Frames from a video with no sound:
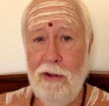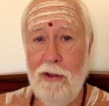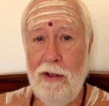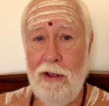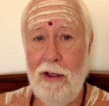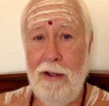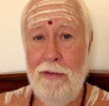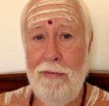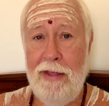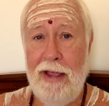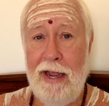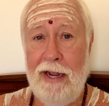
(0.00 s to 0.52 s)

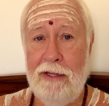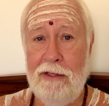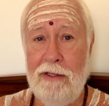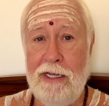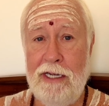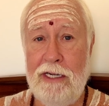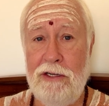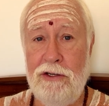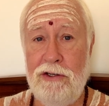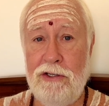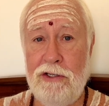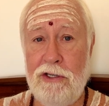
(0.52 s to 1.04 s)
and that
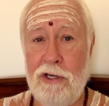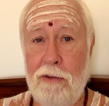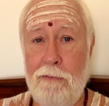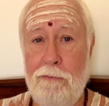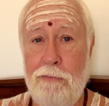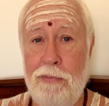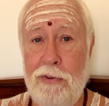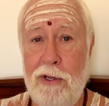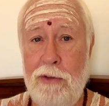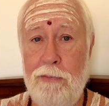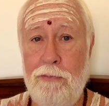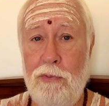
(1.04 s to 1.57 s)
leads some
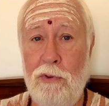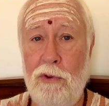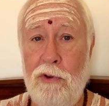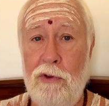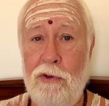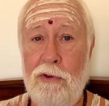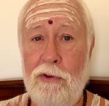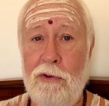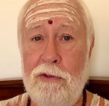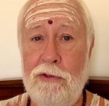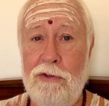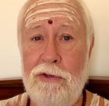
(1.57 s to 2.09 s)

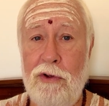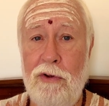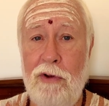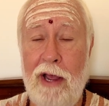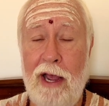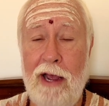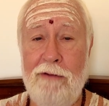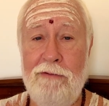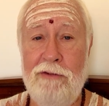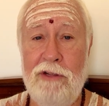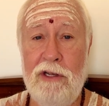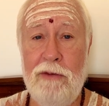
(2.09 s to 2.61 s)
people to
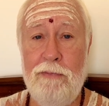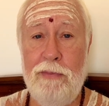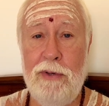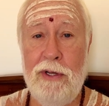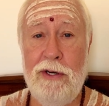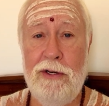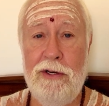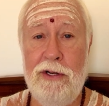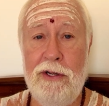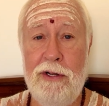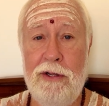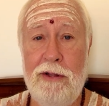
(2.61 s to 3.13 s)
have the
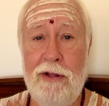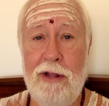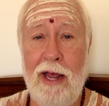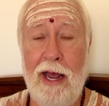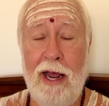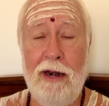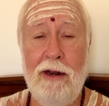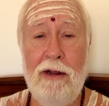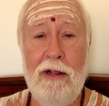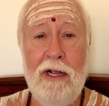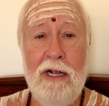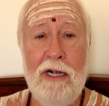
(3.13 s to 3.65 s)
opinion
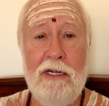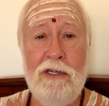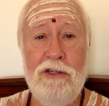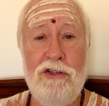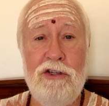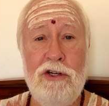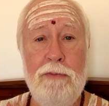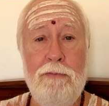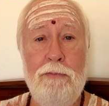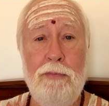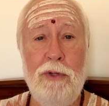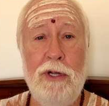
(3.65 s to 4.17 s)
that
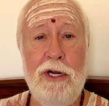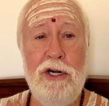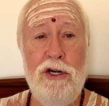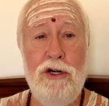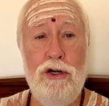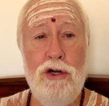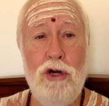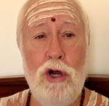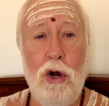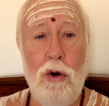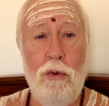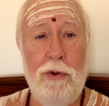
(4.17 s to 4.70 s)
simply
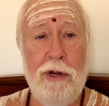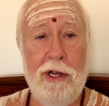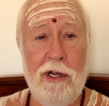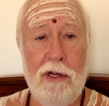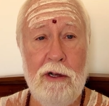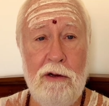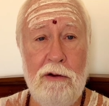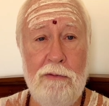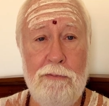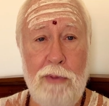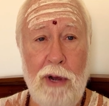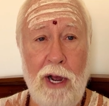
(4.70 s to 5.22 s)

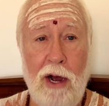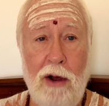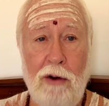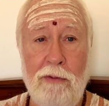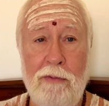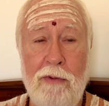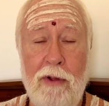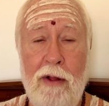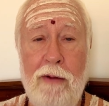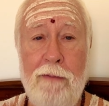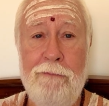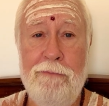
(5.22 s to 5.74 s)
knowing
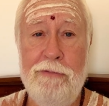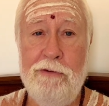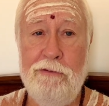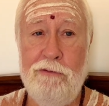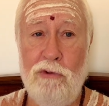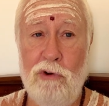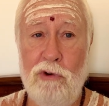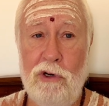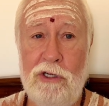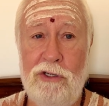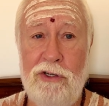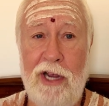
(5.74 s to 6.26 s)
about,
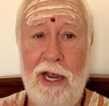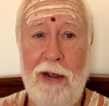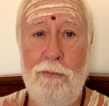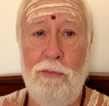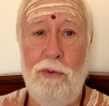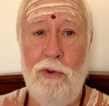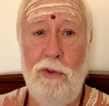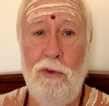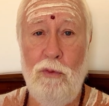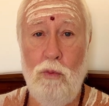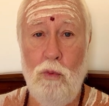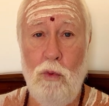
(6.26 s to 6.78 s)
for example,
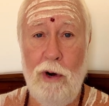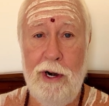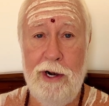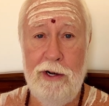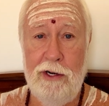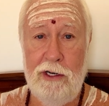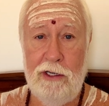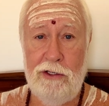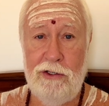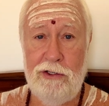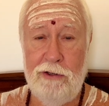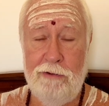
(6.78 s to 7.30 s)
the
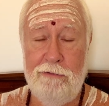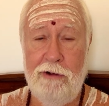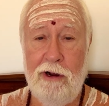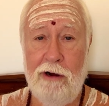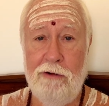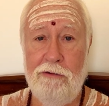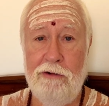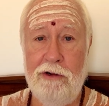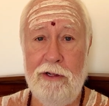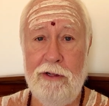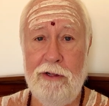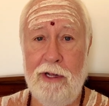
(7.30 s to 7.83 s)
oneness of
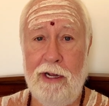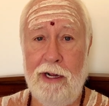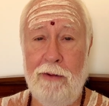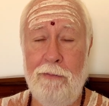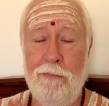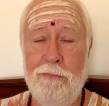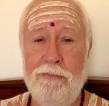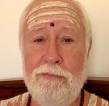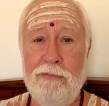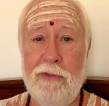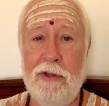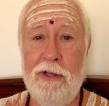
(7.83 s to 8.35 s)
everything
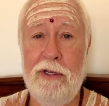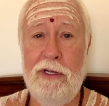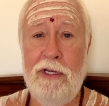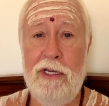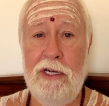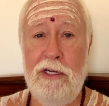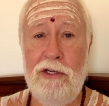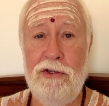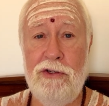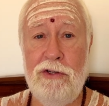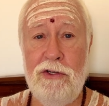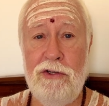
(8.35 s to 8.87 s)

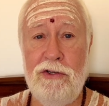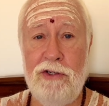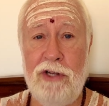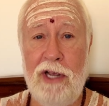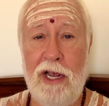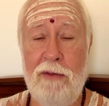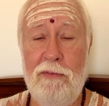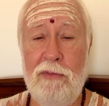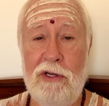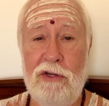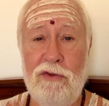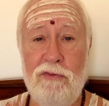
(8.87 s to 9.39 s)
is the
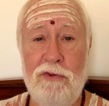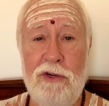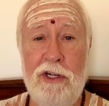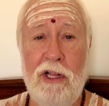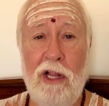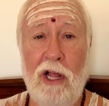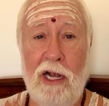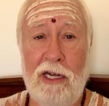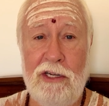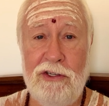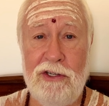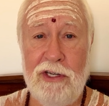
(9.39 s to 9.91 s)
same as
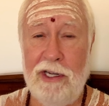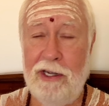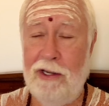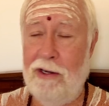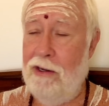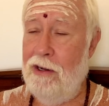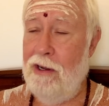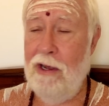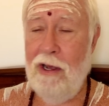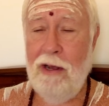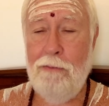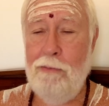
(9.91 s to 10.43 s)
realizing it,
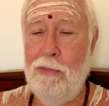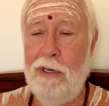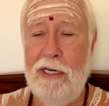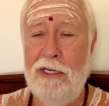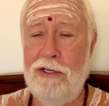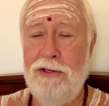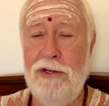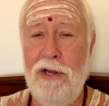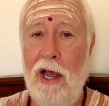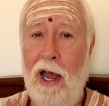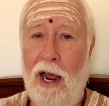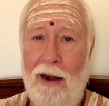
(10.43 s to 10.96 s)
but
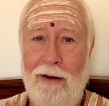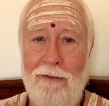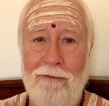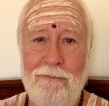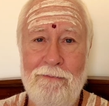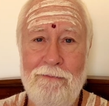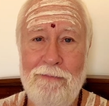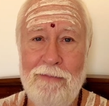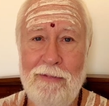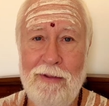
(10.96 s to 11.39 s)
it's not.